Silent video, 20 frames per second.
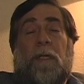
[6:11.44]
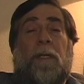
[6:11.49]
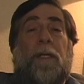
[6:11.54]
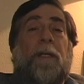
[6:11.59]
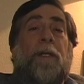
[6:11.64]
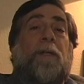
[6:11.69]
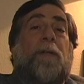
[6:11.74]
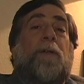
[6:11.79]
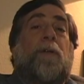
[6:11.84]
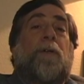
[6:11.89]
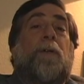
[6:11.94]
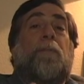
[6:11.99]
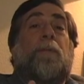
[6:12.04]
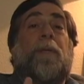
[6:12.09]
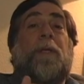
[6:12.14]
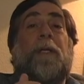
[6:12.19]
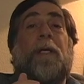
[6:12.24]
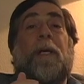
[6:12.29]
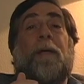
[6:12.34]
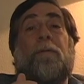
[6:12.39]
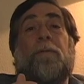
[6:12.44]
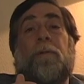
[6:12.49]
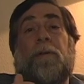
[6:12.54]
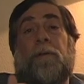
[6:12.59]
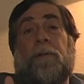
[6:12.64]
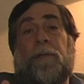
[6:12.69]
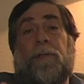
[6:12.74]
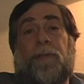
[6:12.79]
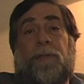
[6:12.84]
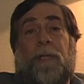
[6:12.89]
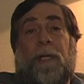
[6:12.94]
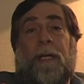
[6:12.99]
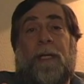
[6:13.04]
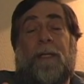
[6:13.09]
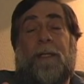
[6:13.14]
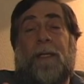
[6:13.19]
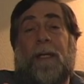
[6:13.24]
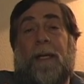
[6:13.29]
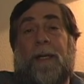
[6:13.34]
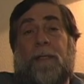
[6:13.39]
it could be a real
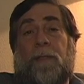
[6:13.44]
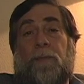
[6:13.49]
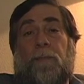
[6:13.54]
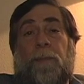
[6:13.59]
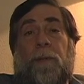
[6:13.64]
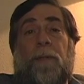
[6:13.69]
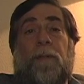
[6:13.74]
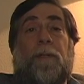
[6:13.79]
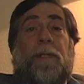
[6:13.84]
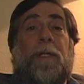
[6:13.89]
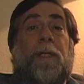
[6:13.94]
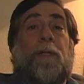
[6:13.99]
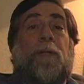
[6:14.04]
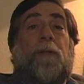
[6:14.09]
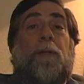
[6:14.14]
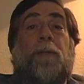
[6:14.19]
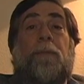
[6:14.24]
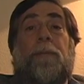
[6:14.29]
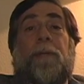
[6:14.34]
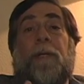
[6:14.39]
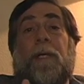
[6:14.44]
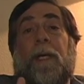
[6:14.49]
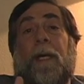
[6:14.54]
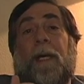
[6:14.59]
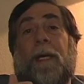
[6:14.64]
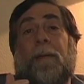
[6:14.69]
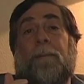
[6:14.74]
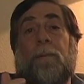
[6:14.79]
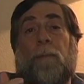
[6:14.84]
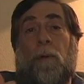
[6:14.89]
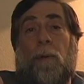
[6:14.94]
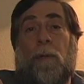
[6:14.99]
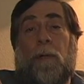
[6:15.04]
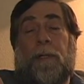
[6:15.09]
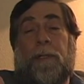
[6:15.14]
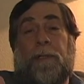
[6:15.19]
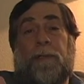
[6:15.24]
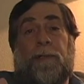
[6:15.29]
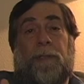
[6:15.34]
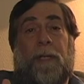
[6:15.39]
estate expert, it could be a
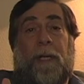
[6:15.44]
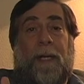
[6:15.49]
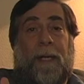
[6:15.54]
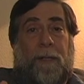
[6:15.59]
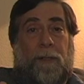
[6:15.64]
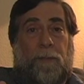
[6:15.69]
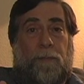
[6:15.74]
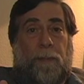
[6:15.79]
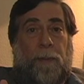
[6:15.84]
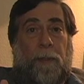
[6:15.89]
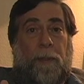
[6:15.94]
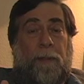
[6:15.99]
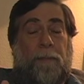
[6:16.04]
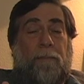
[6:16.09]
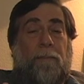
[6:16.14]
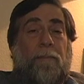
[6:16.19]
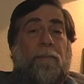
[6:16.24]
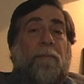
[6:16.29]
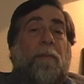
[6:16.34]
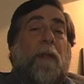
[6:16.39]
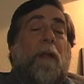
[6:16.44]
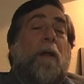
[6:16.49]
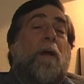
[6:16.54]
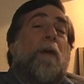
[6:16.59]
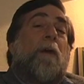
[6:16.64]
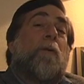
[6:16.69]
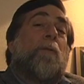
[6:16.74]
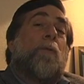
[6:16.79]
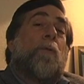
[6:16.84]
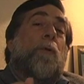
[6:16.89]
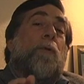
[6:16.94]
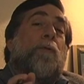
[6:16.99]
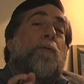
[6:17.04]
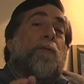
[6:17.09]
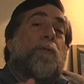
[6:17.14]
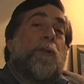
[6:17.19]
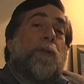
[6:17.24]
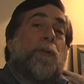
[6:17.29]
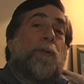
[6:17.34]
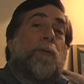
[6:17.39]
mortgage expert.
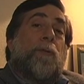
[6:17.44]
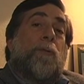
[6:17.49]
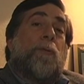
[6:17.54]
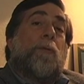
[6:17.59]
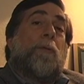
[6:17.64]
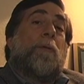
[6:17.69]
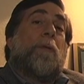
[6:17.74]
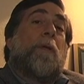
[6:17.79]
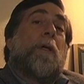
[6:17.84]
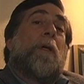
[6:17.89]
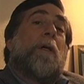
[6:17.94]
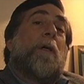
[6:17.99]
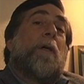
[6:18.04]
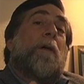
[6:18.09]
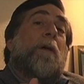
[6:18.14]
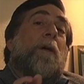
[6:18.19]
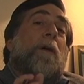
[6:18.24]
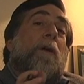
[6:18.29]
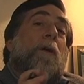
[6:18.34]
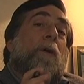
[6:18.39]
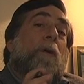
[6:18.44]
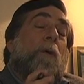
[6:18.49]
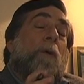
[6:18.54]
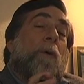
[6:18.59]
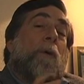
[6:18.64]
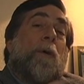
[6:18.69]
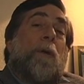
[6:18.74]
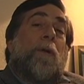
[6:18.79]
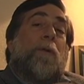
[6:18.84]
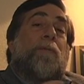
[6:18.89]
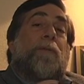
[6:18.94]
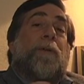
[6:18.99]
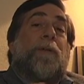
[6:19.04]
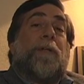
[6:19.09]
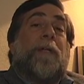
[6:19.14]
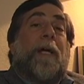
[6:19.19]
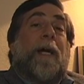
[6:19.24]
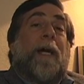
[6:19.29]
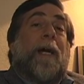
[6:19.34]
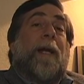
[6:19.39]
Review all of your
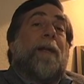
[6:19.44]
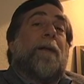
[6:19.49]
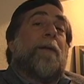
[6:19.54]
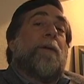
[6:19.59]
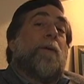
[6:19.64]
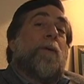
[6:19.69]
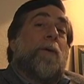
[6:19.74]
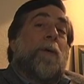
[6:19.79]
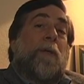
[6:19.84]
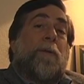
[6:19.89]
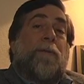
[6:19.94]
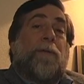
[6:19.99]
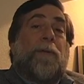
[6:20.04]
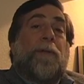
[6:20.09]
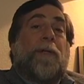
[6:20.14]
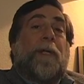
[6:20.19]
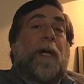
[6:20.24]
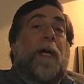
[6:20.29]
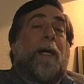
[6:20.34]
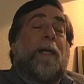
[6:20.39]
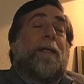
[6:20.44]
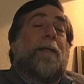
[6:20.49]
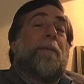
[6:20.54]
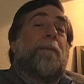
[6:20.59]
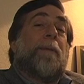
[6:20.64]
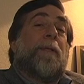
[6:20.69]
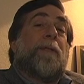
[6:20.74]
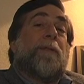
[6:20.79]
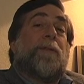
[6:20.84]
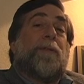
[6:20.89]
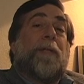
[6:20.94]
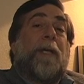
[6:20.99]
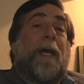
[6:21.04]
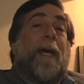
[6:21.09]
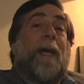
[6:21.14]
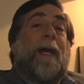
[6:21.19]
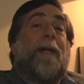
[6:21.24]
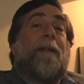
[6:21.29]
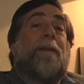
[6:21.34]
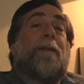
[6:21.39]
data, all of your documents,
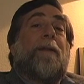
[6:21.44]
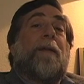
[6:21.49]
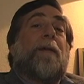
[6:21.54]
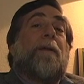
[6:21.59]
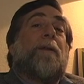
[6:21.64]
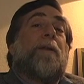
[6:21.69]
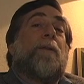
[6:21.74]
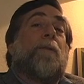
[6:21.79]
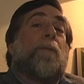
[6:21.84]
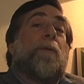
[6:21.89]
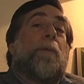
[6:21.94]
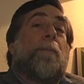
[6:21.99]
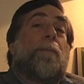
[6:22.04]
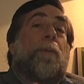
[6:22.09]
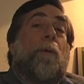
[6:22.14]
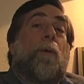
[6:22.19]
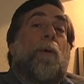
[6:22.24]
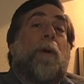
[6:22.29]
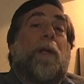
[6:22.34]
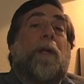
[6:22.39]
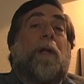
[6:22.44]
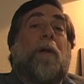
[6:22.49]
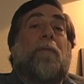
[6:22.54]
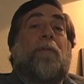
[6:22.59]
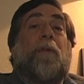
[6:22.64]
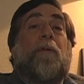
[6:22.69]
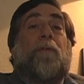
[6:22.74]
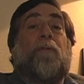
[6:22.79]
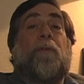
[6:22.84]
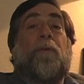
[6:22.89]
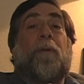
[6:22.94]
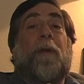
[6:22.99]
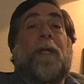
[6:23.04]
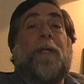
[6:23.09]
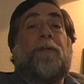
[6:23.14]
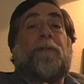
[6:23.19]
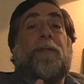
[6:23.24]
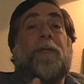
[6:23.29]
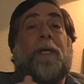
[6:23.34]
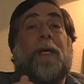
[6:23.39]
and the report of the
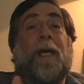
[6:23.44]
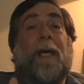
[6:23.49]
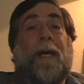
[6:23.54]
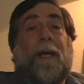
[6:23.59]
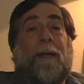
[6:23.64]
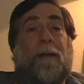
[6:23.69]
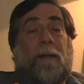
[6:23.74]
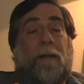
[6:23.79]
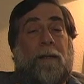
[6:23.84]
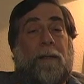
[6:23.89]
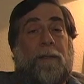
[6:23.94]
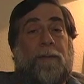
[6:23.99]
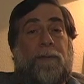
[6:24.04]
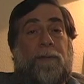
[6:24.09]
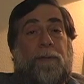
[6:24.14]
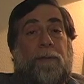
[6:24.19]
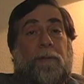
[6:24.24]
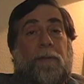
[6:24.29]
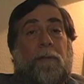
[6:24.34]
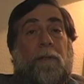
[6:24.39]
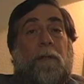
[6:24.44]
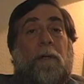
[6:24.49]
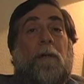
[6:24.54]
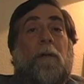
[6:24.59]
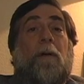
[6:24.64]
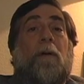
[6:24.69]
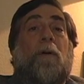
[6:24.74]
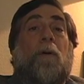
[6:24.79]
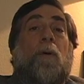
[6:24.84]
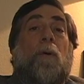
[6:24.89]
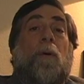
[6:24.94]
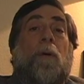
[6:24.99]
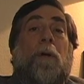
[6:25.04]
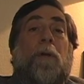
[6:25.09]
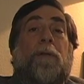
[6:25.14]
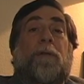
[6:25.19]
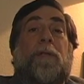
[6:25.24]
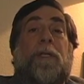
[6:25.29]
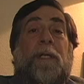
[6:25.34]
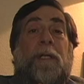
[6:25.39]
forensic analyst
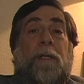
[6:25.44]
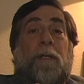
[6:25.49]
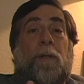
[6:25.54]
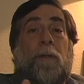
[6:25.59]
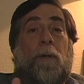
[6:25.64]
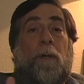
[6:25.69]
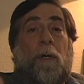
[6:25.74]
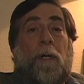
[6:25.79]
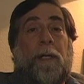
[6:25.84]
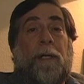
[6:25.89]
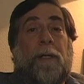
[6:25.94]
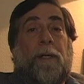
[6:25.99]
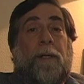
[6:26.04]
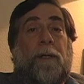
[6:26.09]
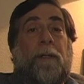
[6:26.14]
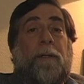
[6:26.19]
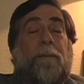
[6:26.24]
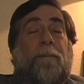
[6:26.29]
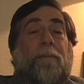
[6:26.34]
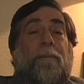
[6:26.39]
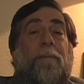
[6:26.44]
or TILA auditor,